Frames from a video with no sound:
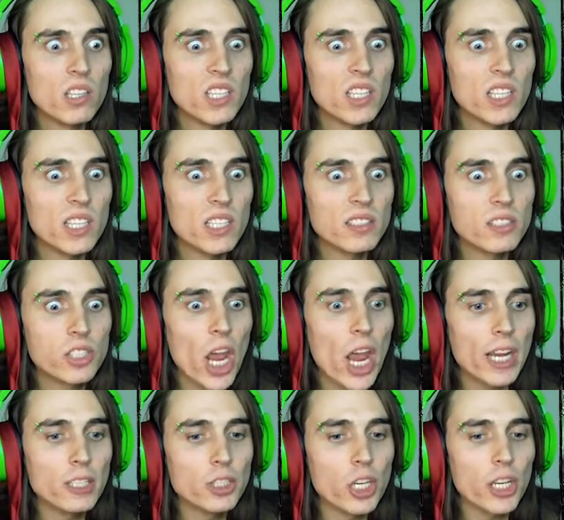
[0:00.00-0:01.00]
It is
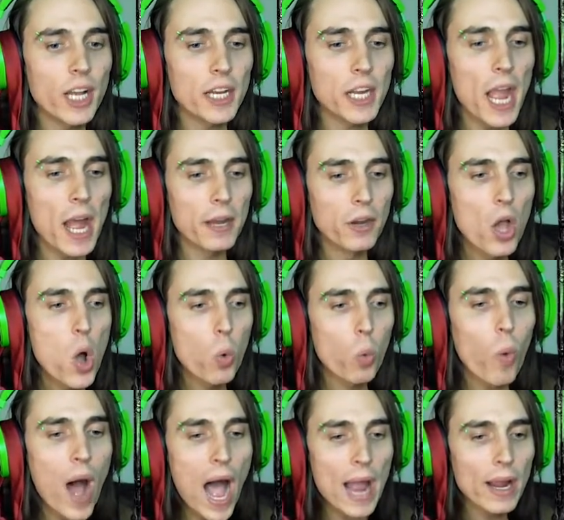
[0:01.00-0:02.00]
changing again.
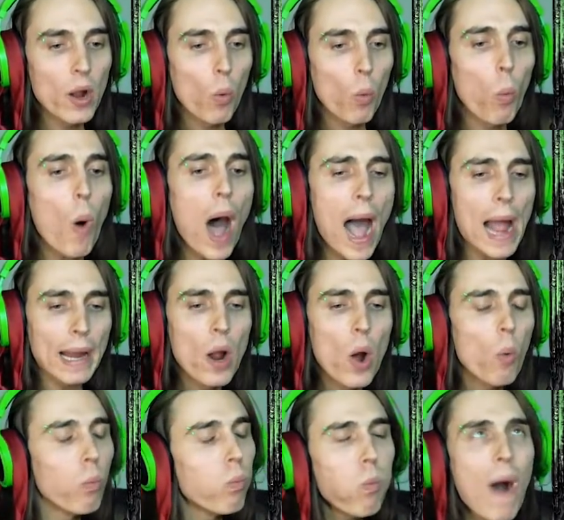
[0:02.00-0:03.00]
Why, why,
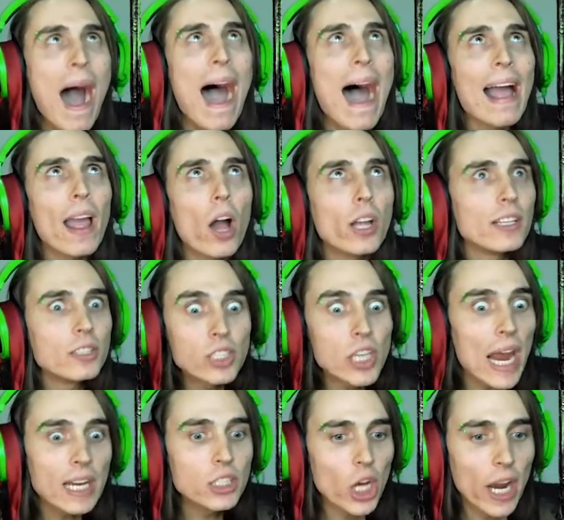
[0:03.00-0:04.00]
why are you
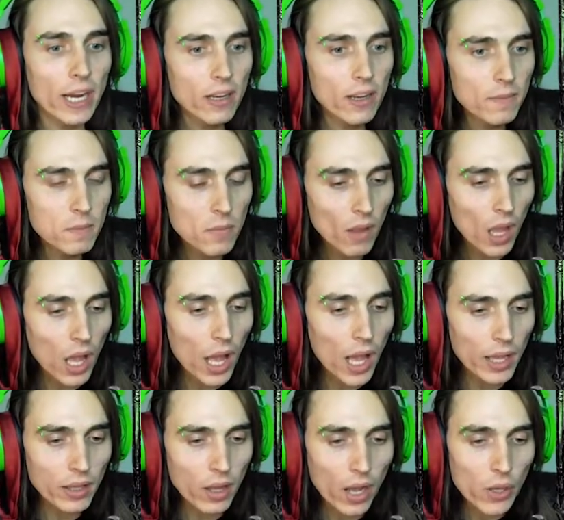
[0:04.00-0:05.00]
changing?
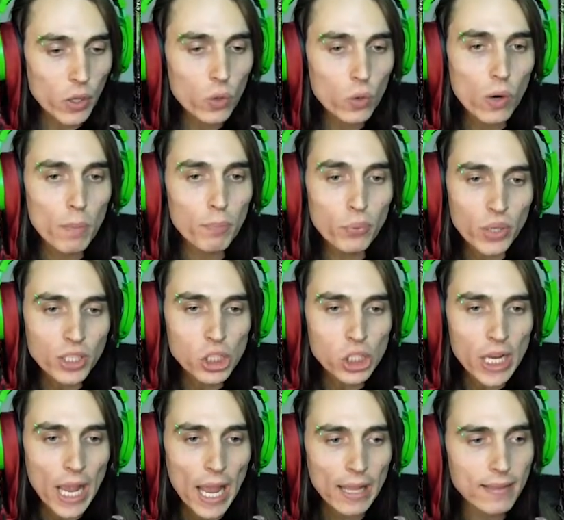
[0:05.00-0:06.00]
I, are you
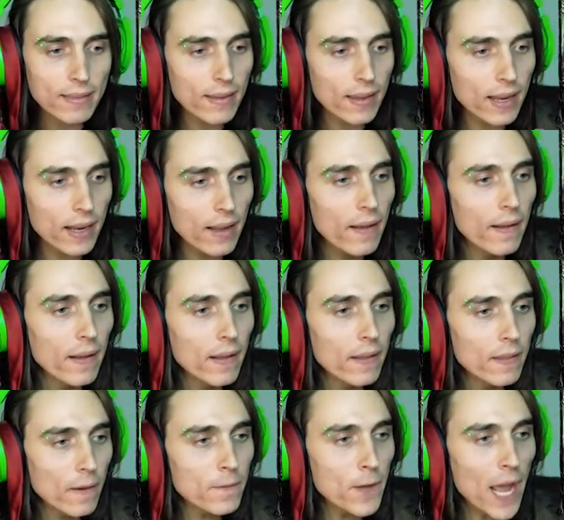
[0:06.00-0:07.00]
appreciating
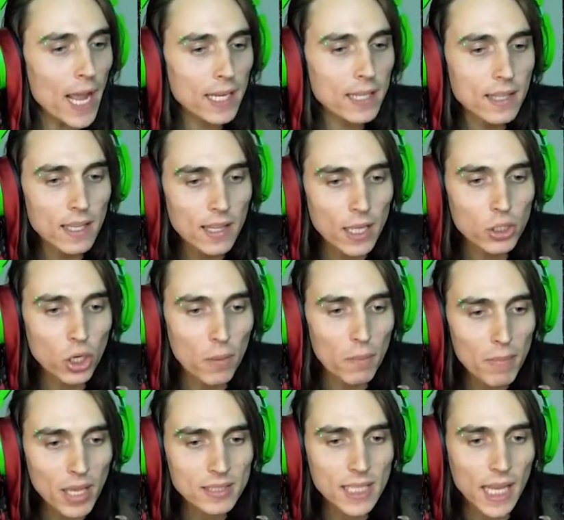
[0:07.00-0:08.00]
the fact that you're
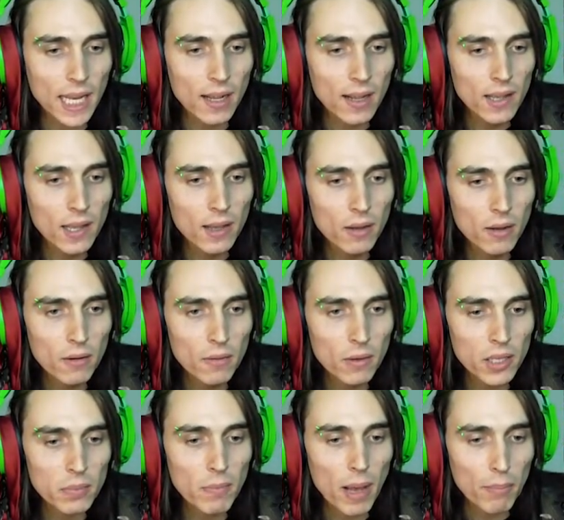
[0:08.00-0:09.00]
messing
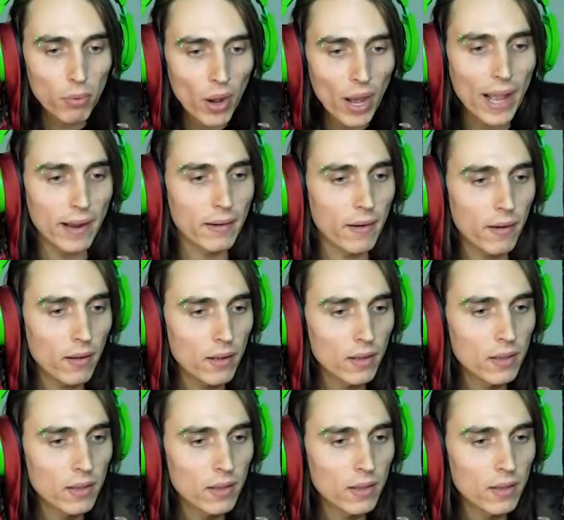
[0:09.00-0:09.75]
with my brain?